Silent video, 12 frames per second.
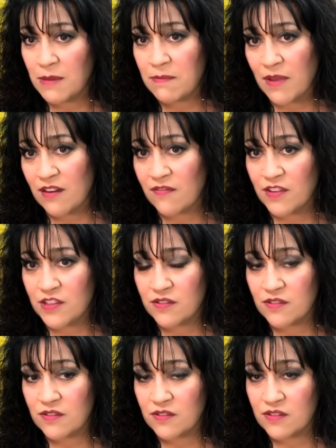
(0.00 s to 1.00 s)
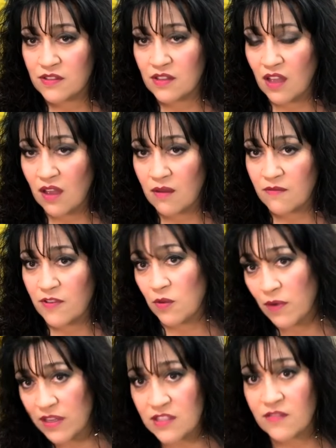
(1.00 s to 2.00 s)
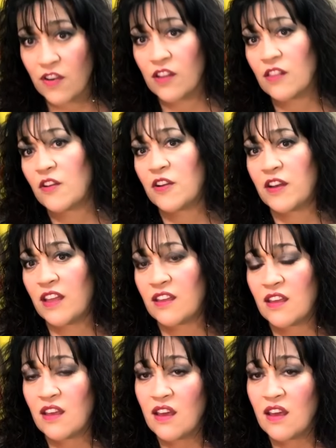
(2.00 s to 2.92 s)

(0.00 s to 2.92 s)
beneficial for the rest of our learning.